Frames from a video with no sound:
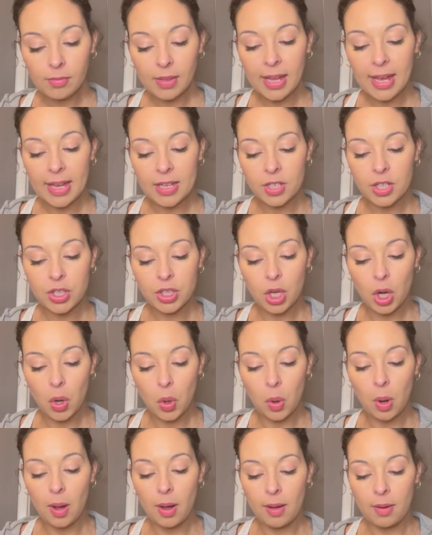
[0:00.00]
And
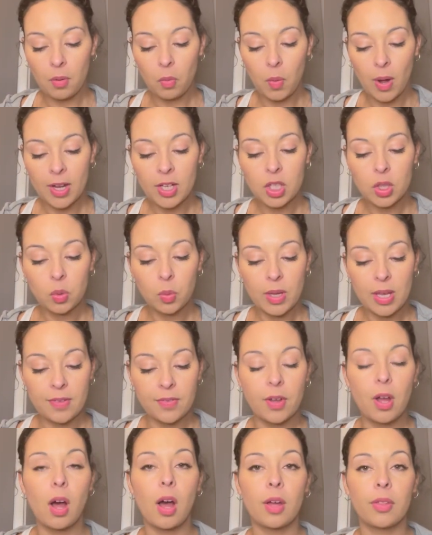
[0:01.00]
so once we've
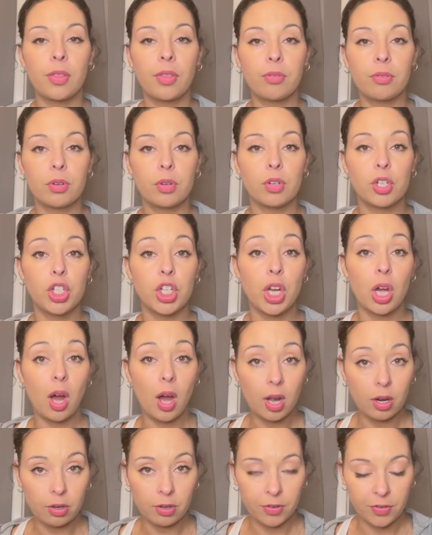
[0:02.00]
gone through
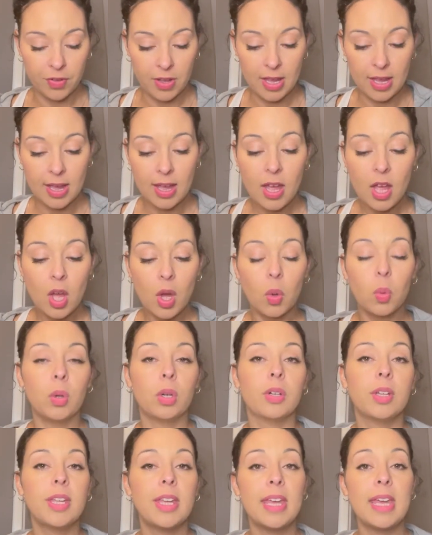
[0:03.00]
geography,
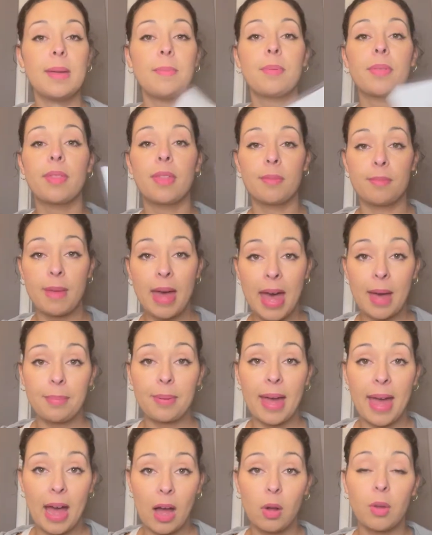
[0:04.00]
we'll keep the map
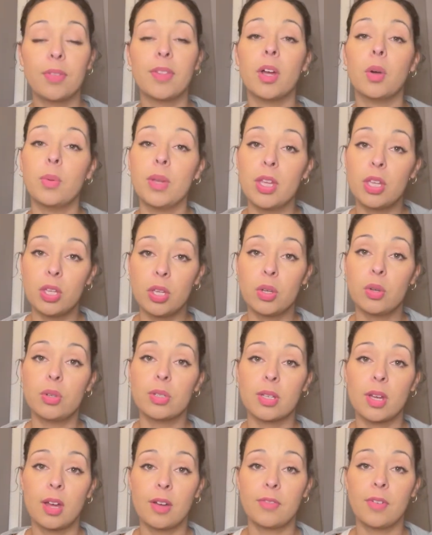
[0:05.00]
out that we use
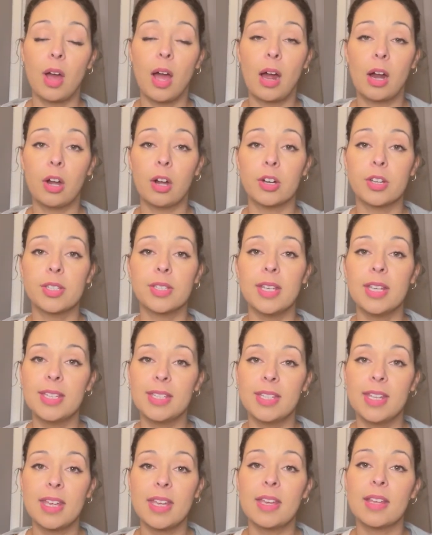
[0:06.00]
of our
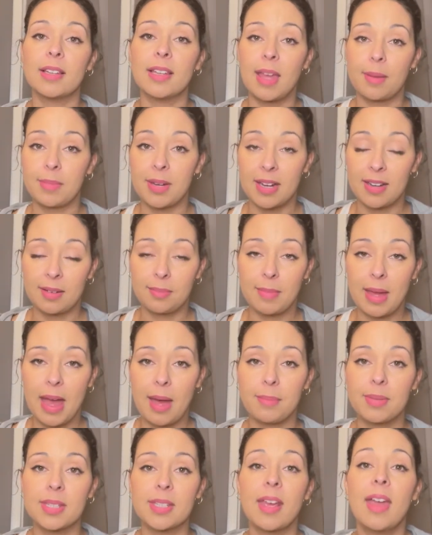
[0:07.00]
CC laminated
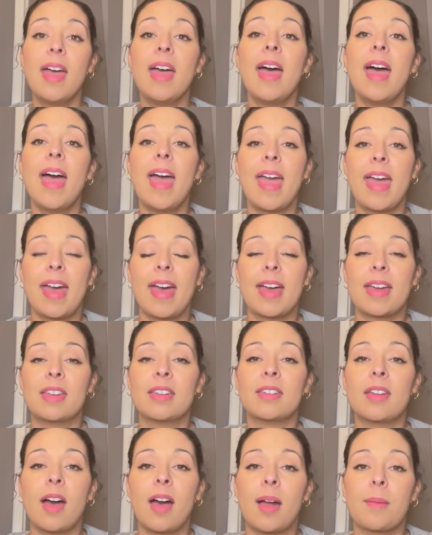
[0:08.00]
maps.
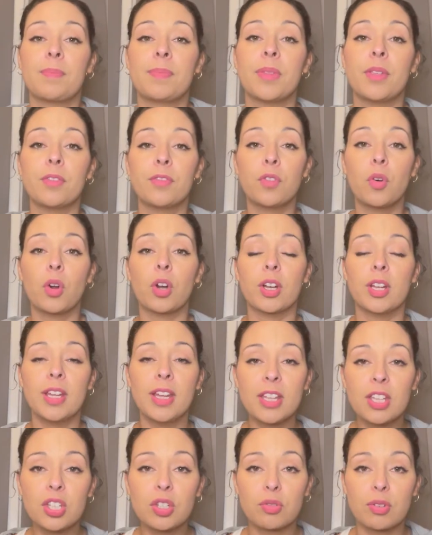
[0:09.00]
And um, for
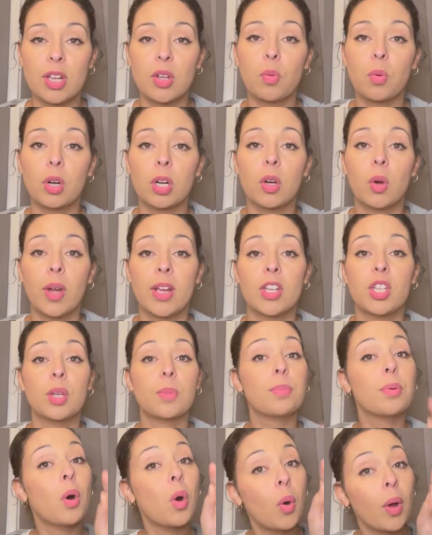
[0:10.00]
history, we're going to
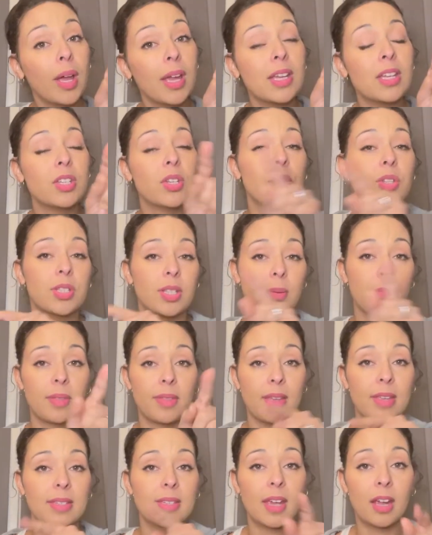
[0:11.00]
point to some of
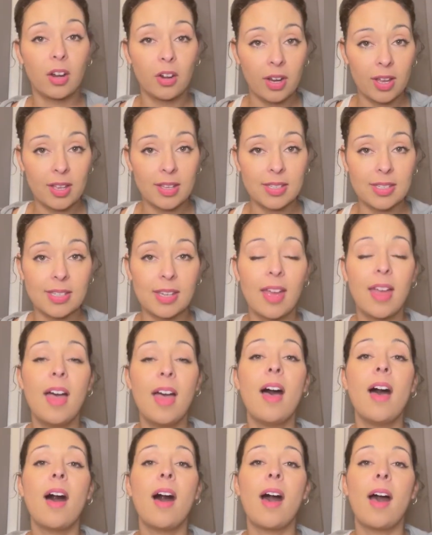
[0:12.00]
these areas
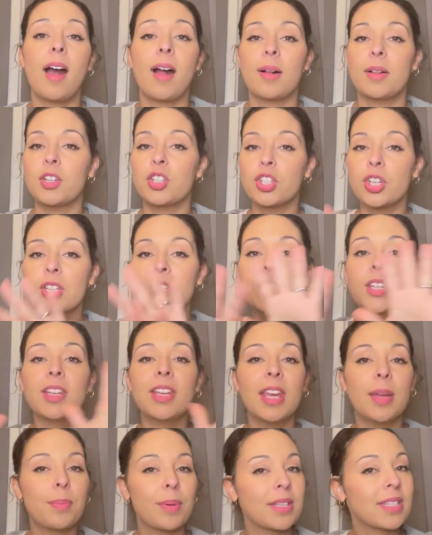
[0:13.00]
uh, just to
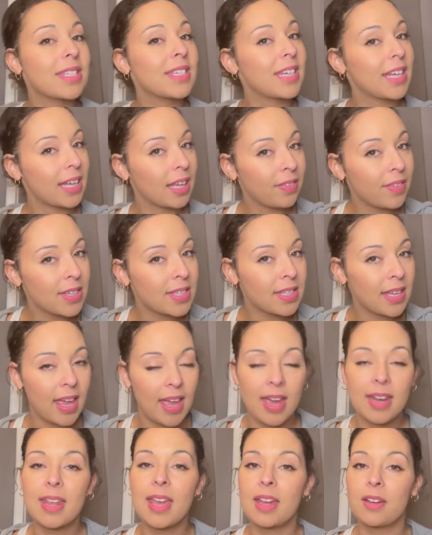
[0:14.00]
keep it stick in the
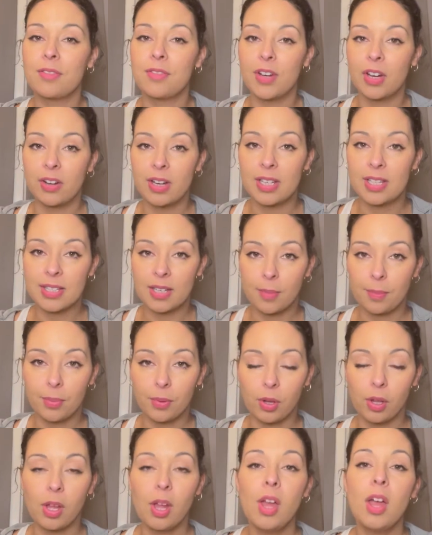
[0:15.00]
sand and very
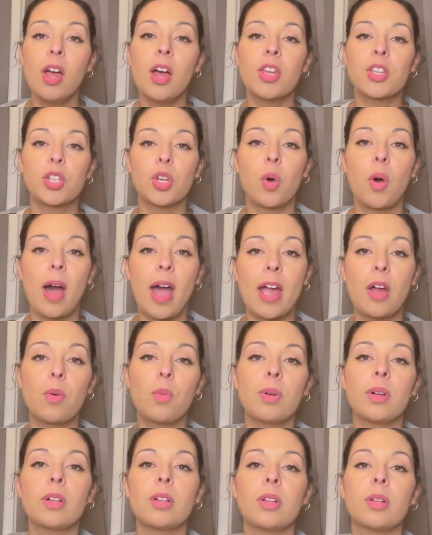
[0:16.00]
simple. So I
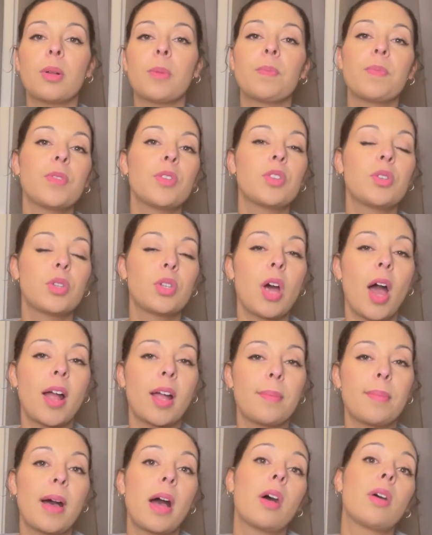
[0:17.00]
will talk
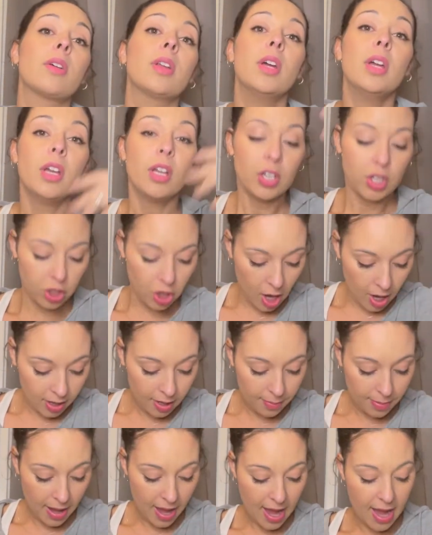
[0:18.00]
about John
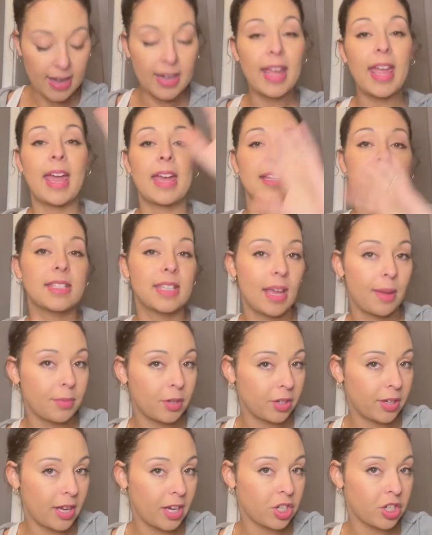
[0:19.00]
Cabot and
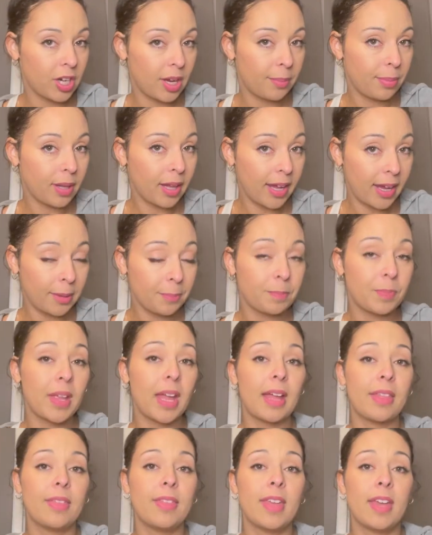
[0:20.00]
Samuel de Champlain.
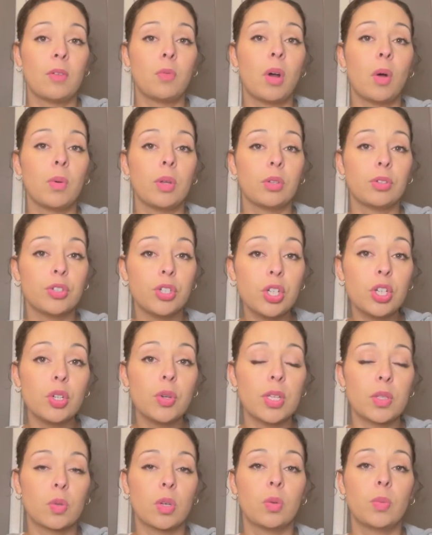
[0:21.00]
And then what we'll do
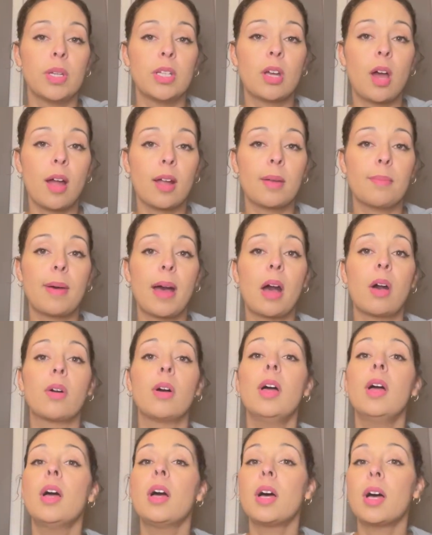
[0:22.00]
is when we talk about
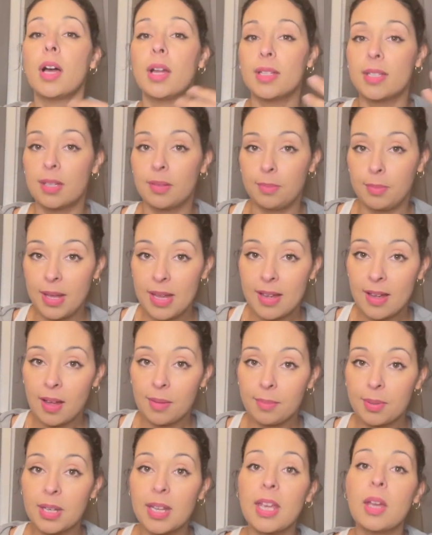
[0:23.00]
Hudson Bay
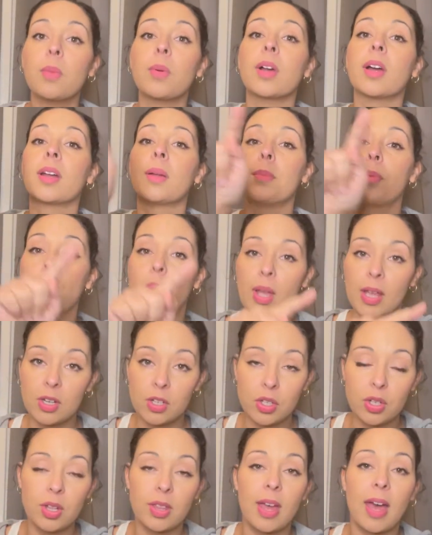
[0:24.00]
Company, we're going to point
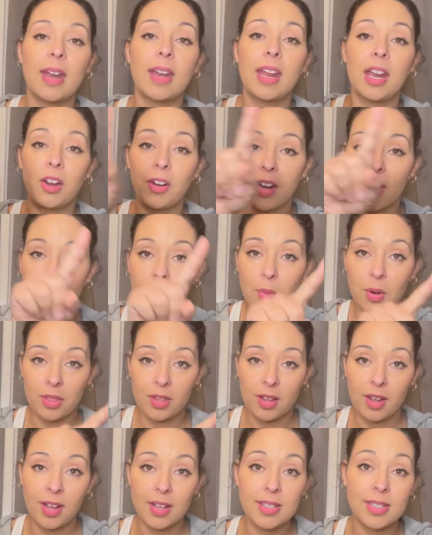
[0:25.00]
to that area where the
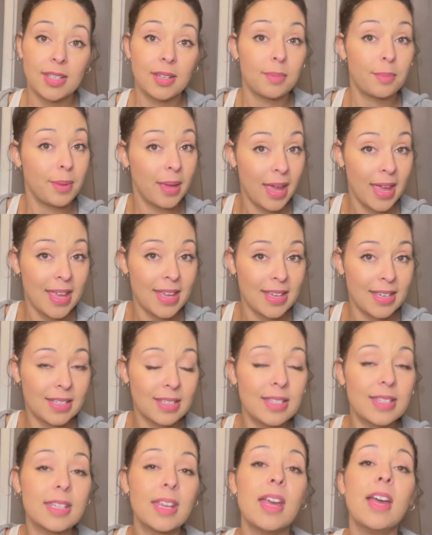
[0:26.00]
Hudson Bay
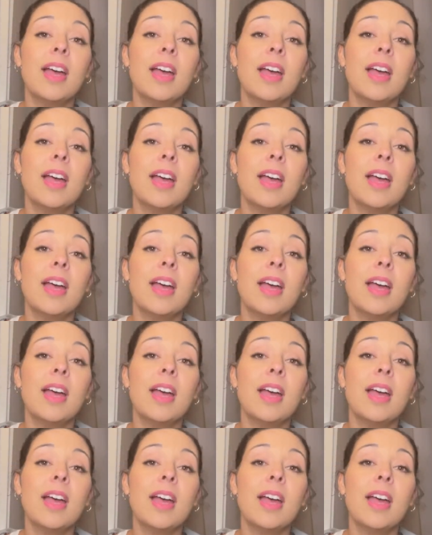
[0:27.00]
is.